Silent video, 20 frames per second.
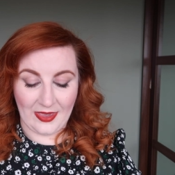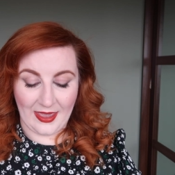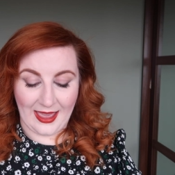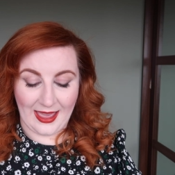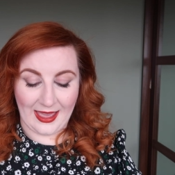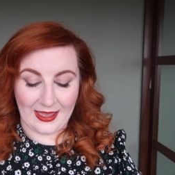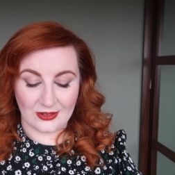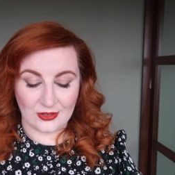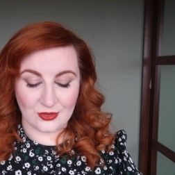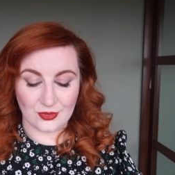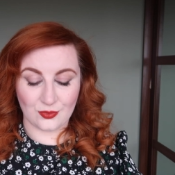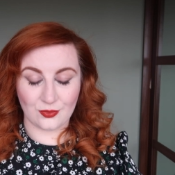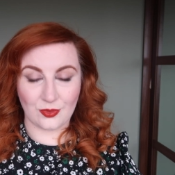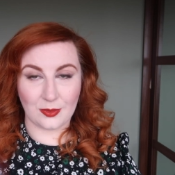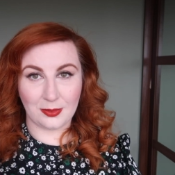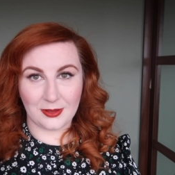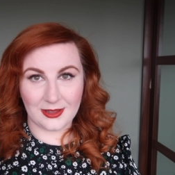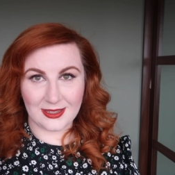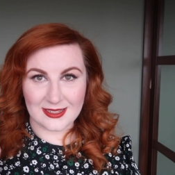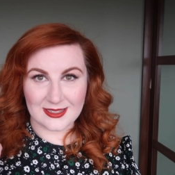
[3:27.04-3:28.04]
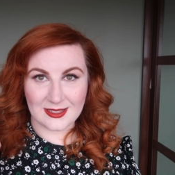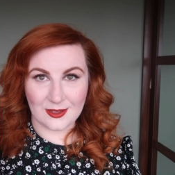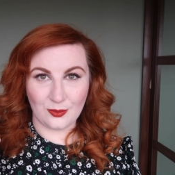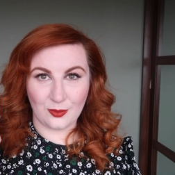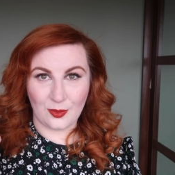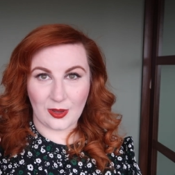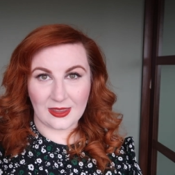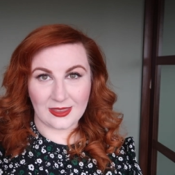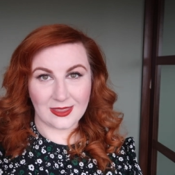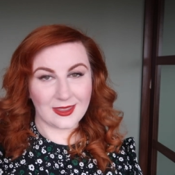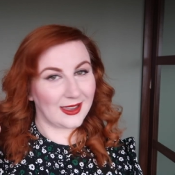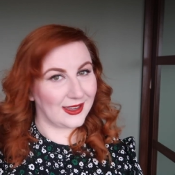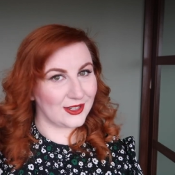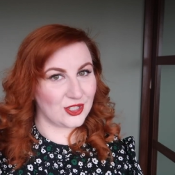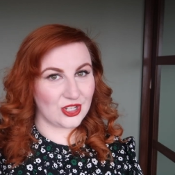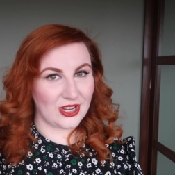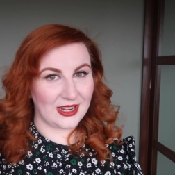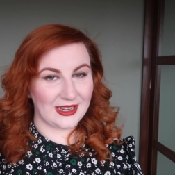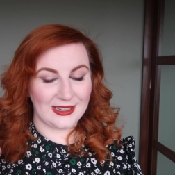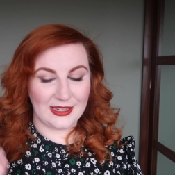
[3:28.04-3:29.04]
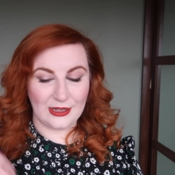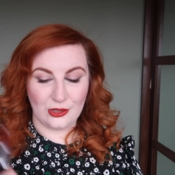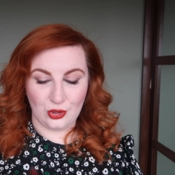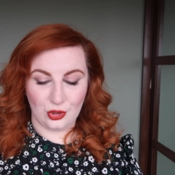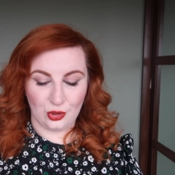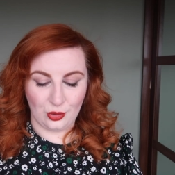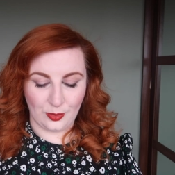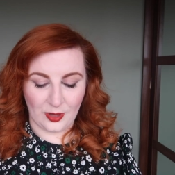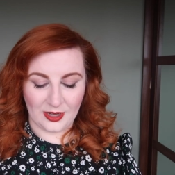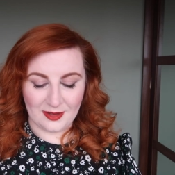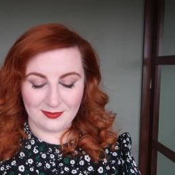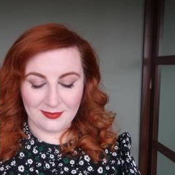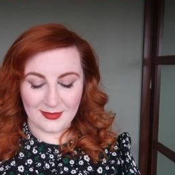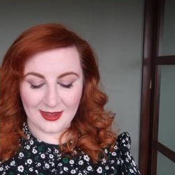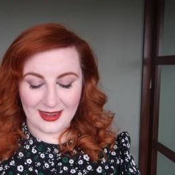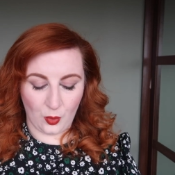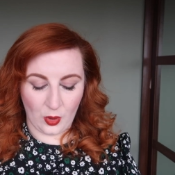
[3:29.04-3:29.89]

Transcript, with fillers: and replace it with a shiny new one